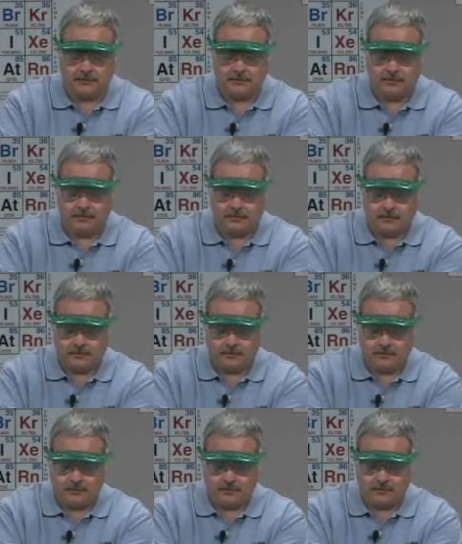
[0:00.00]

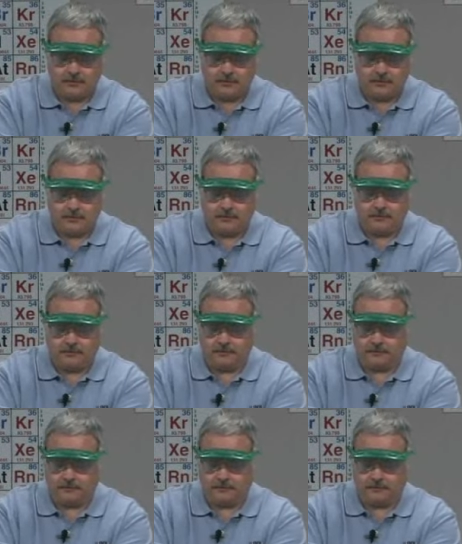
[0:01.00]
Nothing is said.